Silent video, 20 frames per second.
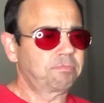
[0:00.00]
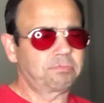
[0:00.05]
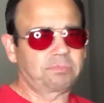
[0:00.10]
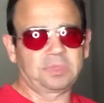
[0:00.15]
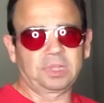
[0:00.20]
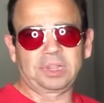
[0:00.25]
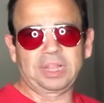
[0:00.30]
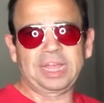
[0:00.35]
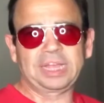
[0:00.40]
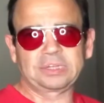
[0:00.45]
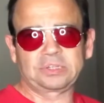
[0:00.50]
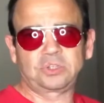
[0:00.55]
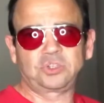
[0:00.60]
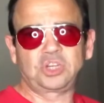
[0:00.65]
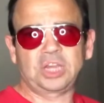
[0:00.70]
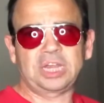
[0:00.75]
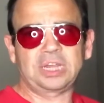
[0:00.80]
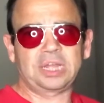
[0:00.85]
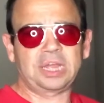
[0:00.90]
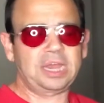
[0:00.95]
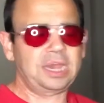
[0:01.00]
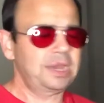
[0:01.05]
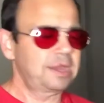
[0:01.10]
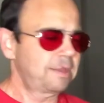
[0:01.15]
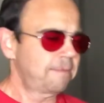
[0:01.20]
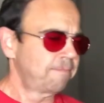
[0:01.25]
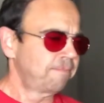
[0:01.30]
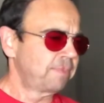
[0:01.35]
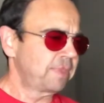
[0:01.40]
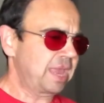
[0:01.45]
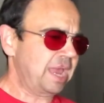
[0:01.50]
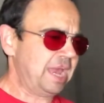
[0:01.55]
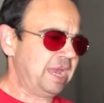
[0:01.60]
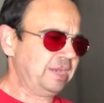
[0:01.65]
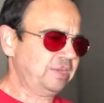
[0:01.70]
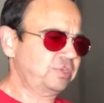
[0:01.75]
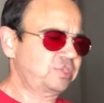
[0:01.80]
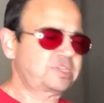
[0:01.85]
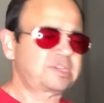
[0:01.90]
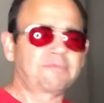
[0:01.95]
The Last Jedi,
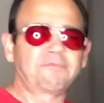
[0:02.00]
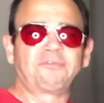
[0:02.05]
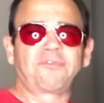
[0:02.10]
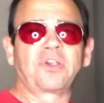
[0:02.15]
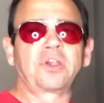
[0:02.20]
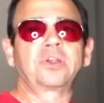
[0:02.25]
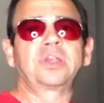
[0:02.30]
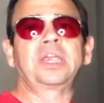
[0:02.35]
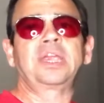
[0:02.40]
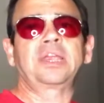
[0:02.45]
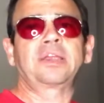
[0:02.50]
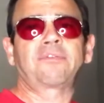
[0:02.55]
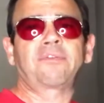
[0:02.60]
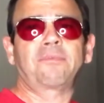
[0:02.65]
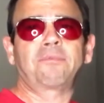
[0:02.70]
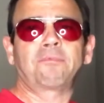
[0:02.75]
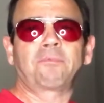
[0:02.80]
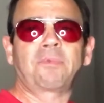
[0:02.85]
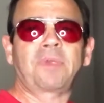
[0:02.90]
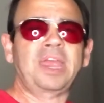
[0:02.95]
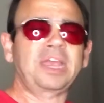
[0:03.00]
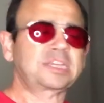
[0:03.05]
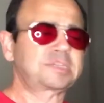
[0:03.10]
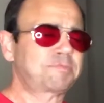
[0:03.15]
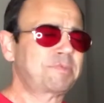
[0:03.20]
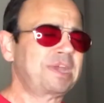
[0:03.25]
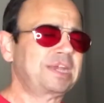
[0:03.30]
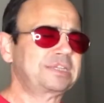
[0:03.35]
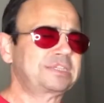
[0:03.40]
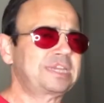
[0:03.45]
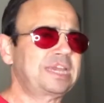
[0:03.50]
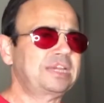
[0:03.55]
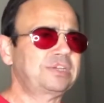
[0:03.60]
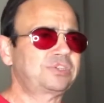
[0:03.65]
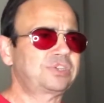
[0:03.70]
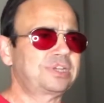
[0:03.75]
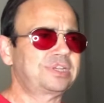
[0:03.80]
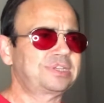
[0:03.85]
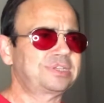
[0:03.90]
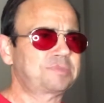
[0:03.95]
and subverting
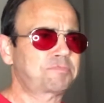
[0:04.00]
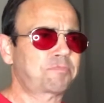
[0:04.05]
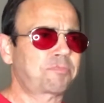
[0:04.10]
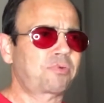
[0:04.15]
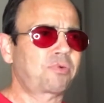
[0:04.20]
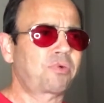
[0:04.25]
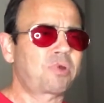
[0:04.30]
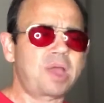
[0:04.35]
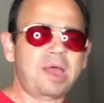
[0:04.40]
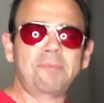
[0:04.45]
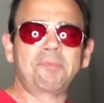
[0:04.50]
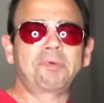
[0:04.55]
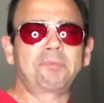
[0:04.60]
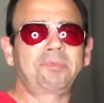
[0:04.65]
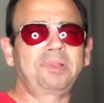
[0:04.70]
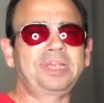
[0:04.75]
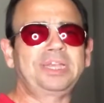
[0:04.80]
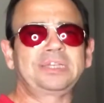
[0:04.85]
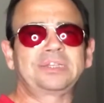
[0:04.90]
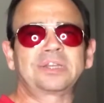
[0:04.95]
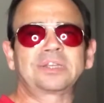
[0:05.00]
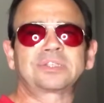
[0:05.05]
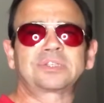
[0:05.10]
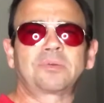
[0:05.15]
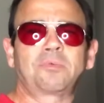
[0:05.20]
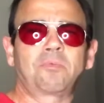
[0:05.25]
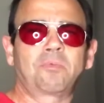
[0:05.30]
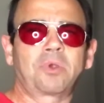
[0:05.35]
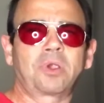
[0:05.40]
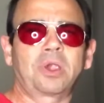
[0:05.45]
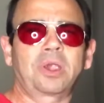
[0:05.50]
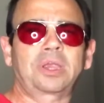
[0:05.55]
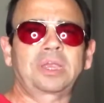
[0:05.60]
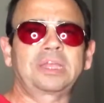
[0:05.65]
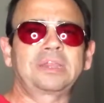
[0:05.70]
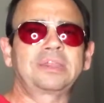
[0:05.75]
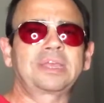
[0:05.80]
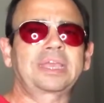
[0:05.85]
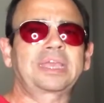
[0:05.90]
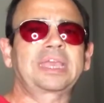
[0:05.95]
expectations probably doesn't work
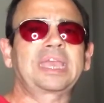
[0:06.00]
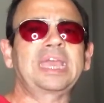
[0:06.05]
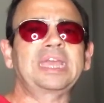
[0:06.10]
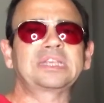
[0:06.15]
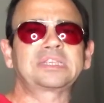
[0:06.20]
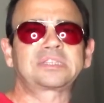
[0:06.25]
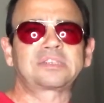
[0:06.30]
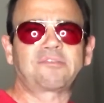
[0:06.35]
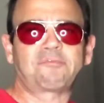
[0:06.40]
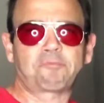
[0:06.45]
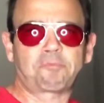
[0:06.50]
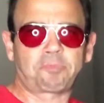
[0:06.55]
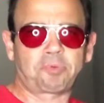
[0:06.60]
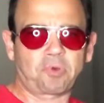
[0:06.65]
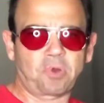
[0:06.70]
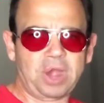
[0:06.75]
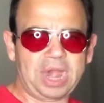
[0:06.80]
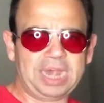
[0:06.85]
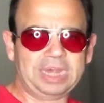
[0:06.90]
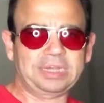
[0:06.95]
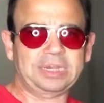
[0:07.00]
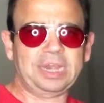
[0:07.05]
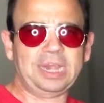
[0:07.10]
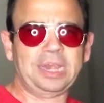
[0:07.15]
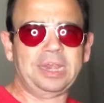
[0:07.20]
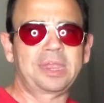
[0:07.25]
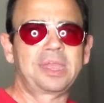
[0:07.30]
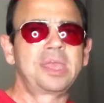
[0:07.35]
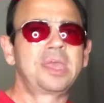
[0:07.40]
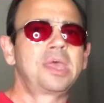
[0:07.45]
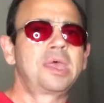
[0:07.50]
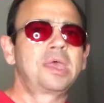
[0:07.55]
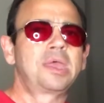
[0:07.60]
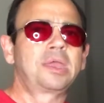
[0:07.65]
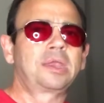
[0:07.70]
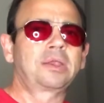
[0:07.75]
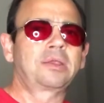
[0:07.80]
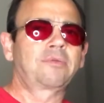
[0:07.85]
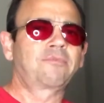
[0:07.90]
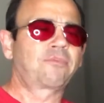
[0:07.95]
in the case of branding.
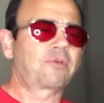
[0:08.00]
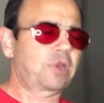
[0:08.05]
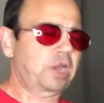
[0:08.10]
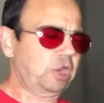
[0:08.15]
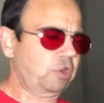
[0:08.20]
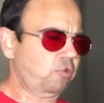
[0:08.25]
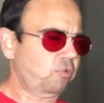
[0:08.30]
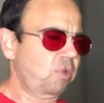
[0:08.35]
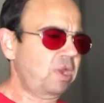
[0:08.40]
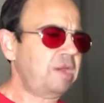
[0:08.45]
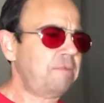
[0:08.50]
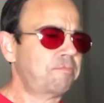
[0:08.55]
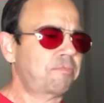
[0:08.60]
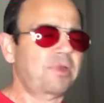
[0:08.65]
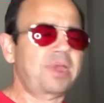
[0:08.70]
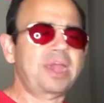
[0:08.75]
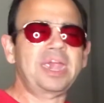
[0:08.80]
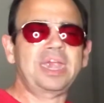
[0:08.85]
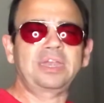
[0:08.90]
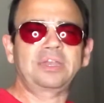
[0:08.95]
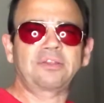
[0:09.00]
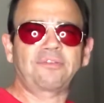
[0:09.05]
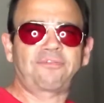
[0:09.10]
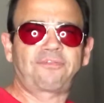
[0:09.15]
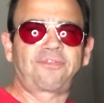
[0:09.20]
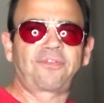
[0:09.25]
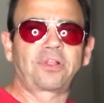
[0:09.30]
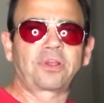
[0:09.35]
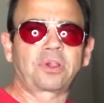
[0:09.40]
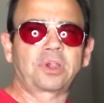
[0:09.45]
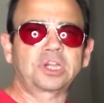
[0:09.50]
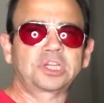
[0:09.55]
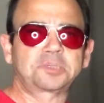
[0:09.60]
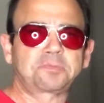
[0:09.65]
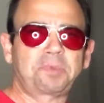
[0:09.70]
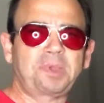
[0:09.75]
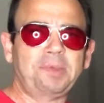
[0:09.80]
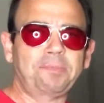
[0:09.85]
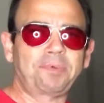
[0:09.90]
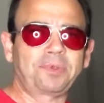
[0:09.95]
For a great brand to flourish,
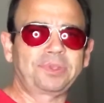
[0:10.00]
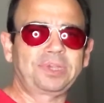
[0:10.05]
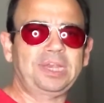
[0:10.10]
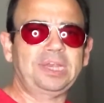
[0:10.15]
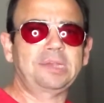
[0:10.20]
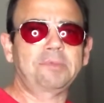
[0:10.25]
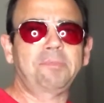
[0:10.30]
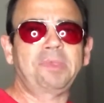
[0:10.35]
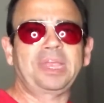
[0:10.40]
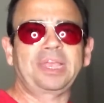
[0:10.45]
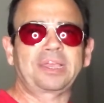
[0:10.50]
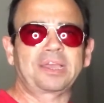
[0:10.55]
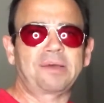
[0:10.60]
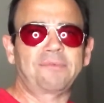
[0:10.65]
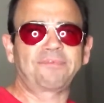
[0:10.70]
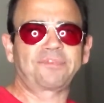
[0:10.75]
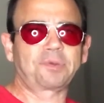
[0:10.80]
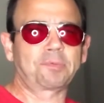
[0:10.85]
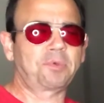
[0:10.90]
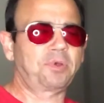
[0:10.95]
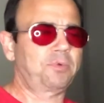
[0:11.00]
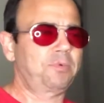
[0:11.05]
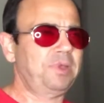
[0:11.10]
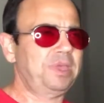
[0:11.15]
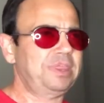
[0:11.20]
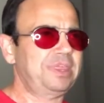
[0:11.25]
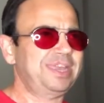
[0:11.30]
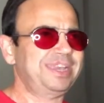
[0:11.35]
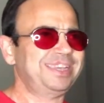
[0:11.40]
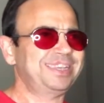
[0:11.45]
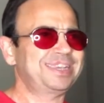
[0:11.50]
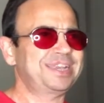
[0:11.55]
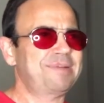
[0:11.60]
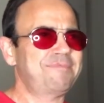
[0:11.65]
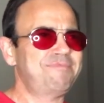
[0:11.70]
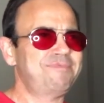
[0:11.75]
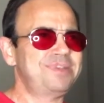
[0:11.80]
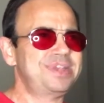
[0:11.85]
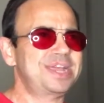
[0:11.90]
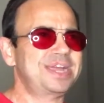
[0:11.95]
people need to be comfortable with it, and
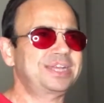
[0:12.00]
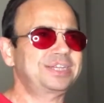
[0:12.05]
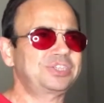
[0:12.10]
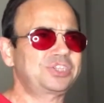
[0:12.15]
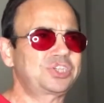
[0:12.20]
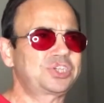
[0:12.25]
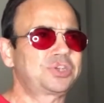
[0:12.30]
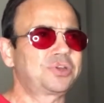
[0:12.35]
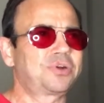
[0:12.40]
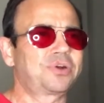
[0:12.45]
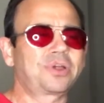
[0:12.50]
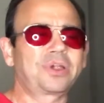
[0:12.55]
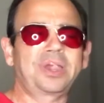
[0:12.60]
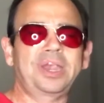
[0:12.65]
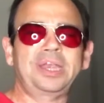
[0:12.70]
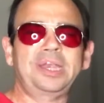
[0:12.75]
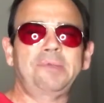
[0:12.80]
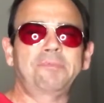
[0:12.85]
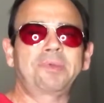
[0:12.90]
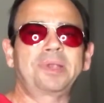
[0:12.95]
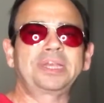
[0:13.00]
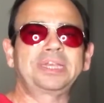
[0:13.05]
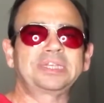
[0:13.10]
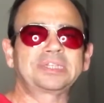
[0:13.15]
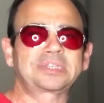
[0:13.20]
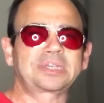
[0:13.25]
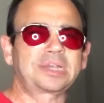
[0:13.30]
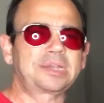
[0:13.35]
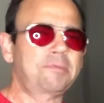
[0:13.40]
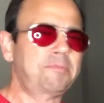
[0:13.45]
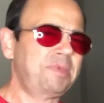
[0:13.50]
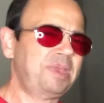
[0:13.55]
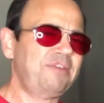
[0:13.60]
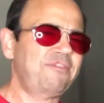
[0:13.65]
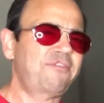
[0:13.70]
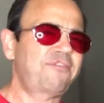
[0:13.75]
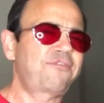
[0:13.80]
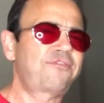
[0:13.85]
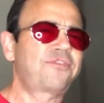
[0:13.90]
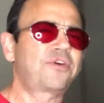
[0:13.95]
I'm not sure anybody's going to be
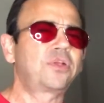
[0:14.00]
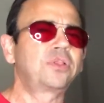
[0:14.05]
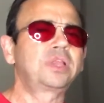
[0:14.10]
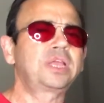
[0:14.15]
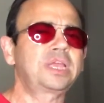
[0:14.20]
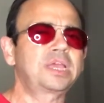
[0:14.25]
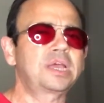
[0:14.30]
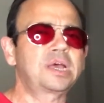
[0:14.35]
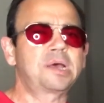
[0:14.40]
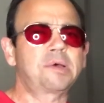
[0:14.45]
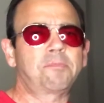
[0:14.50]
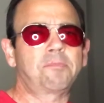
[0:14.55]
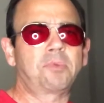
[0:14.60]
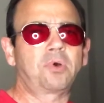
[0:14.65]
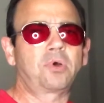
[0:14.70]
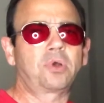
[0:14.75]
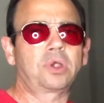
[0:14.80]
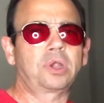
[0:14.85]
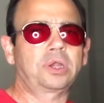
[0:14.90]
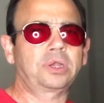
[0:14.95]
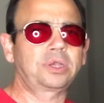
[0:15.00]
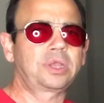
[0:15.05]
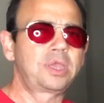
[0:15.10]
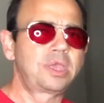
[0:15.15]
fully on board